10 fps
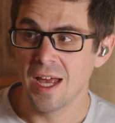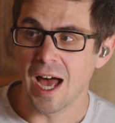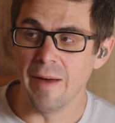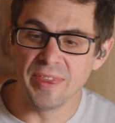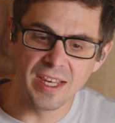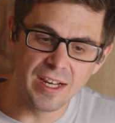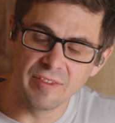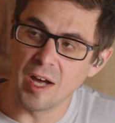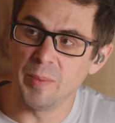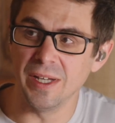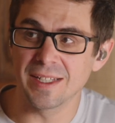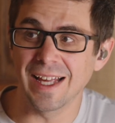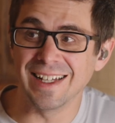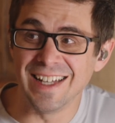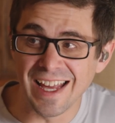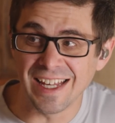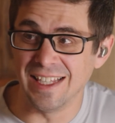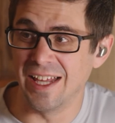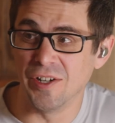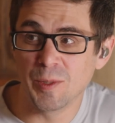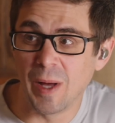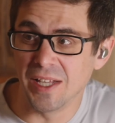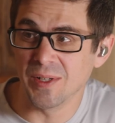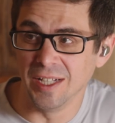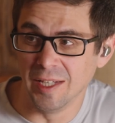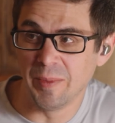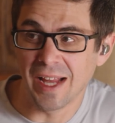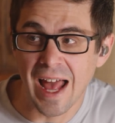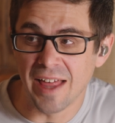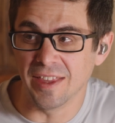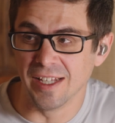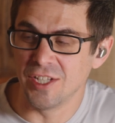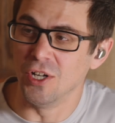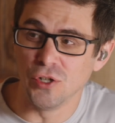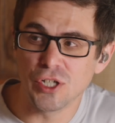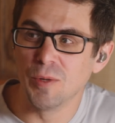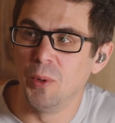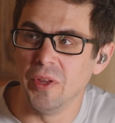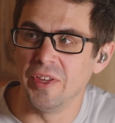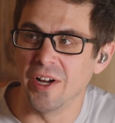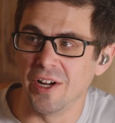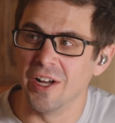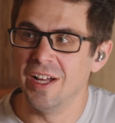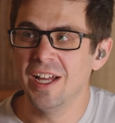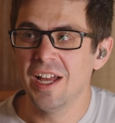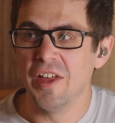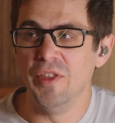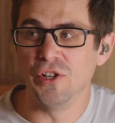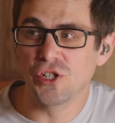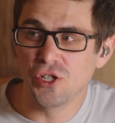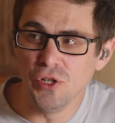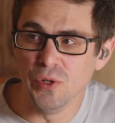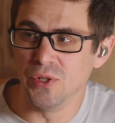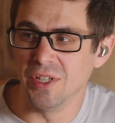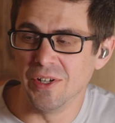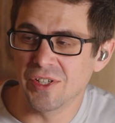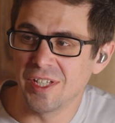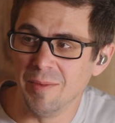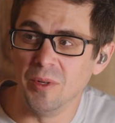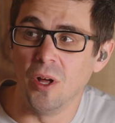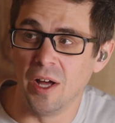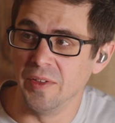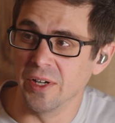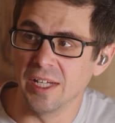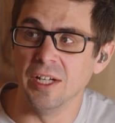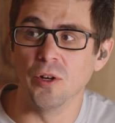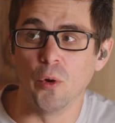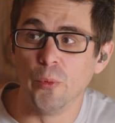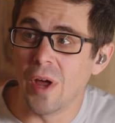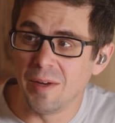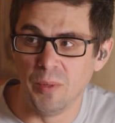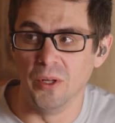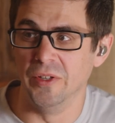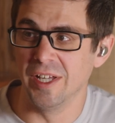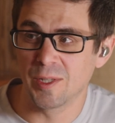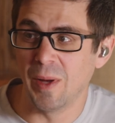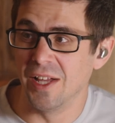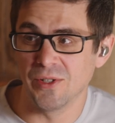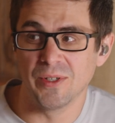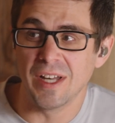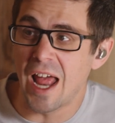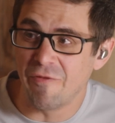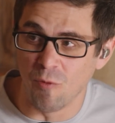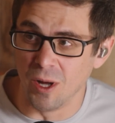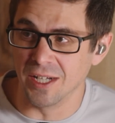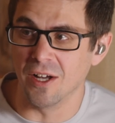I'm thinking of companies like Nike that are sponsoring Olympic athletes, just to put their shoes and their symbol on their gear, or Red Bull that sponsors an F1